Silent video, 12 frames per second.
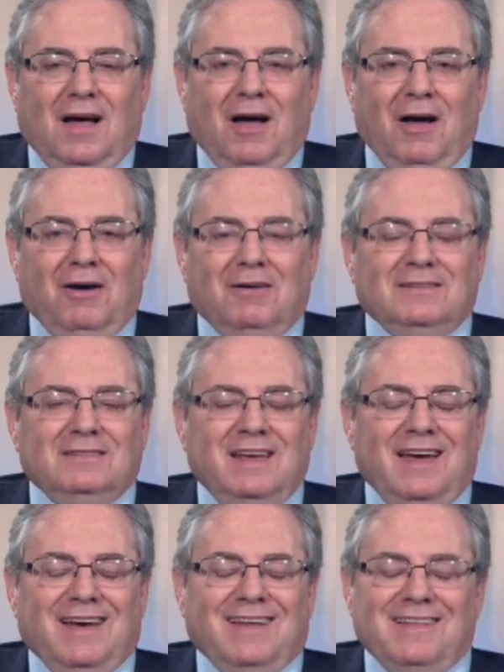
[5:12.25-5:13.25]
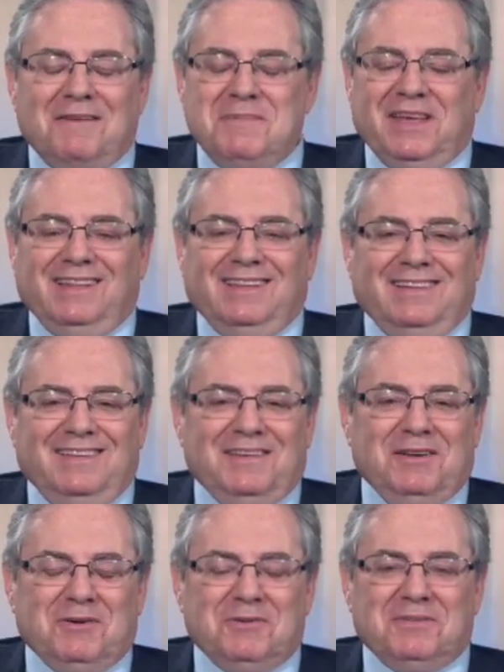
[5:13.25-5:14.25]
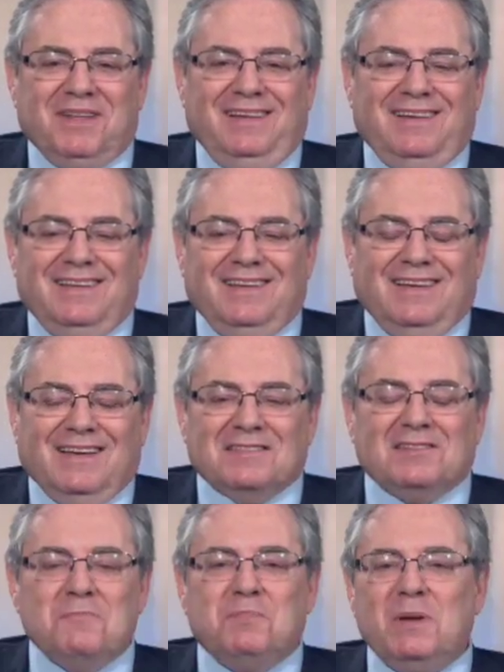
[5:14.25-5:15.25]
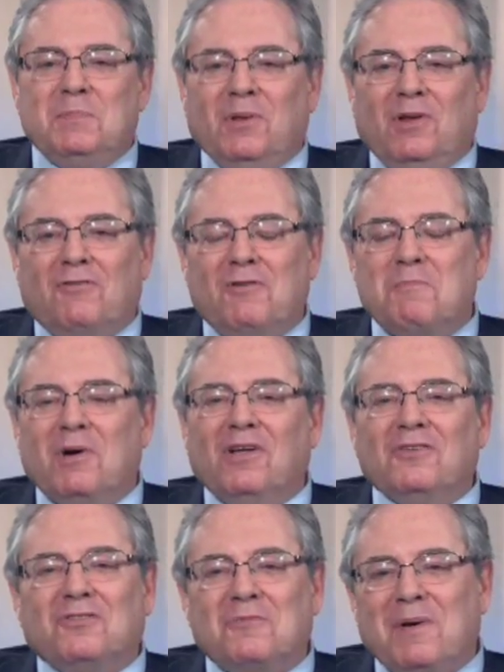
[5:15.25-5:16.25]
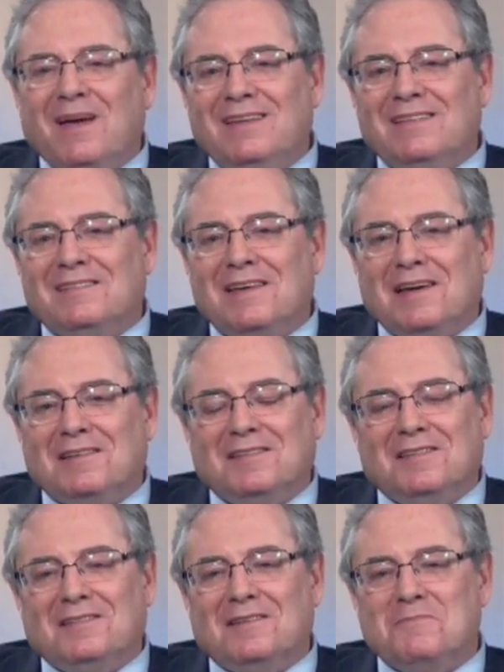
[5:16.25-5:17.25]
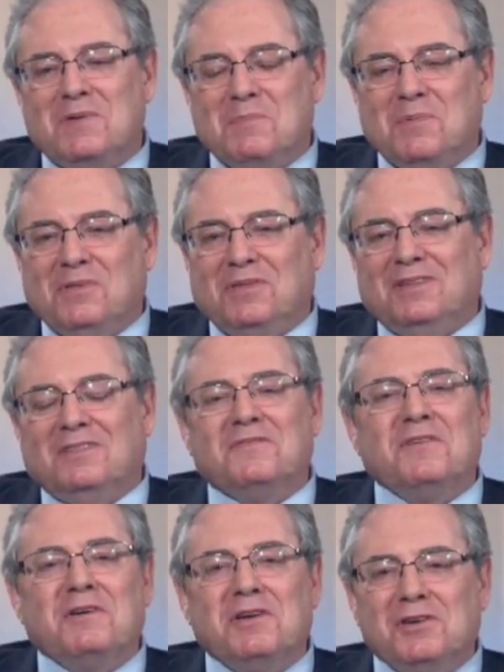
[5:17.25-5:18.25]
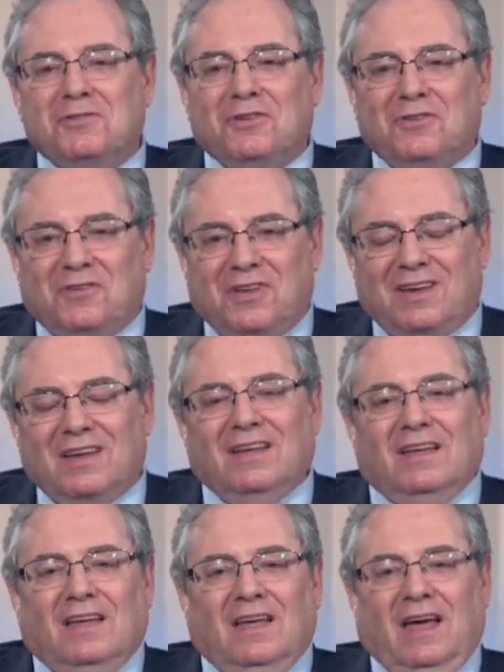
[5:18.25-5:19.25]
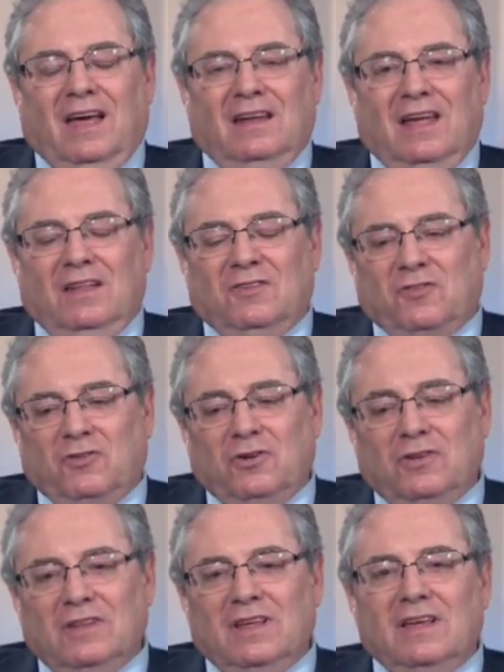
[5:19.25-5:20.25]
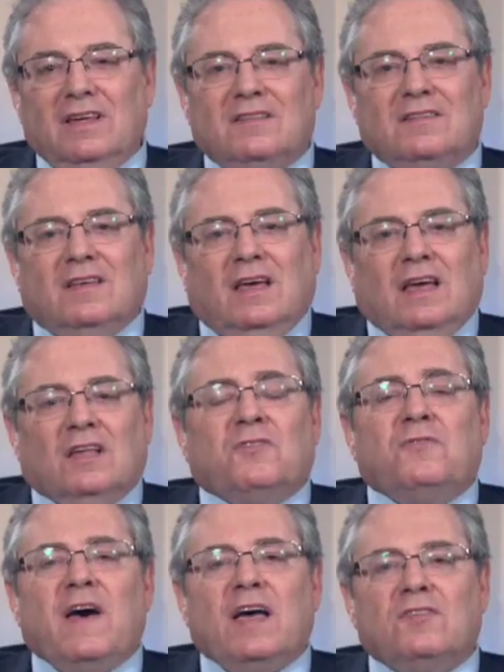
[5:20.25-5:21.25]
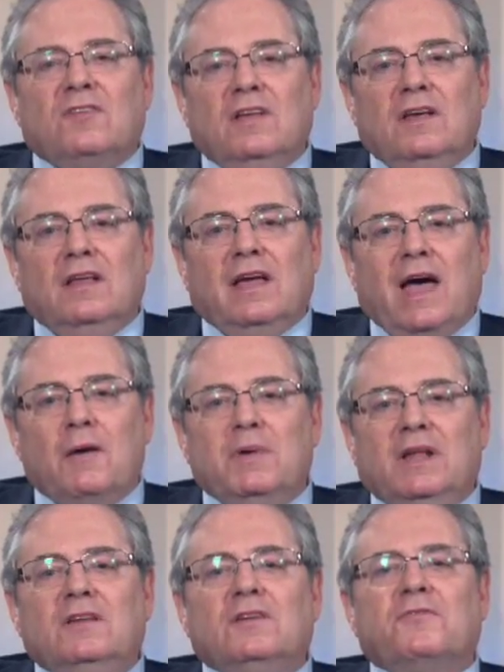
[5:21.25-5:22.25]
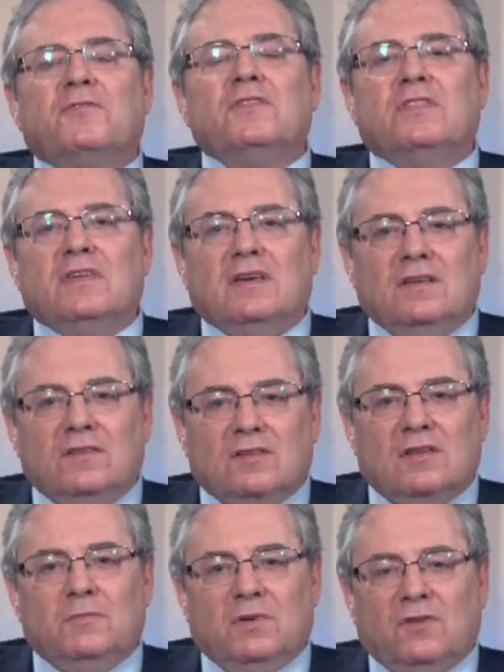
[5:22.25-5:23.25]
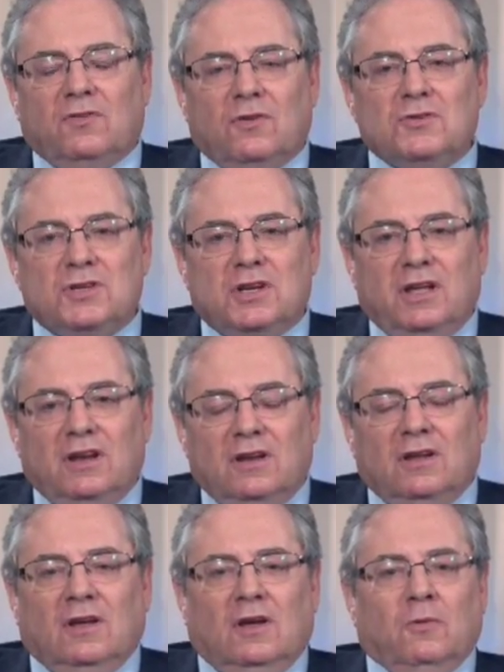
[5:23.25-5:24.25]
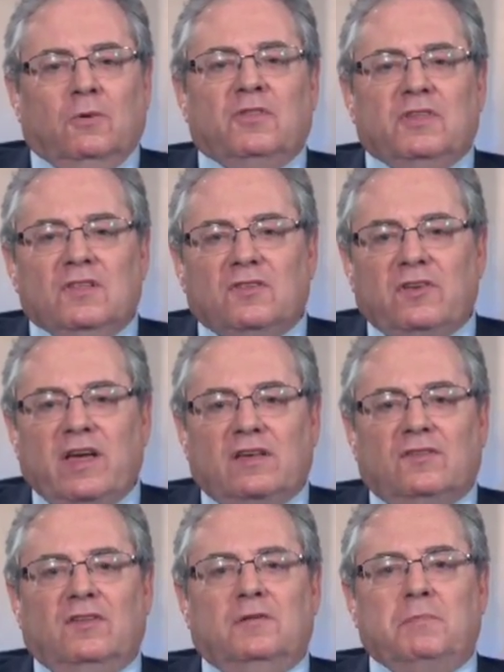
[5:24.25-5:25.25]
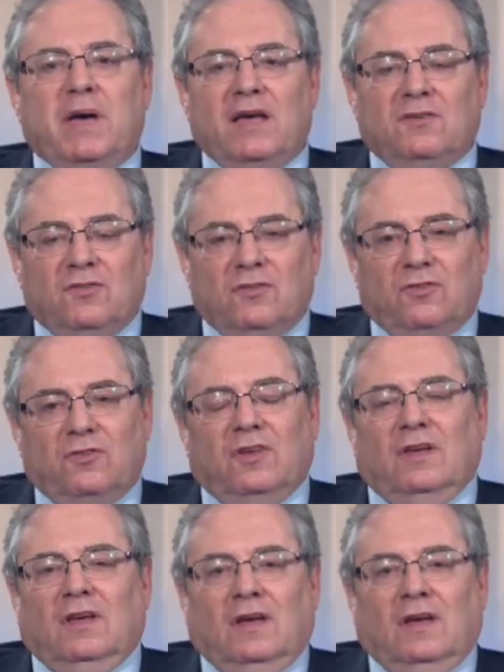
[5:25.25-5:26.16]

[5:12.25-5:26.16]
Oh, yeah. I mean, you know, some people are repulsed by insects and some people think they're very interesting. And certainly it's fascinating how many different things can be associated with insects and pests.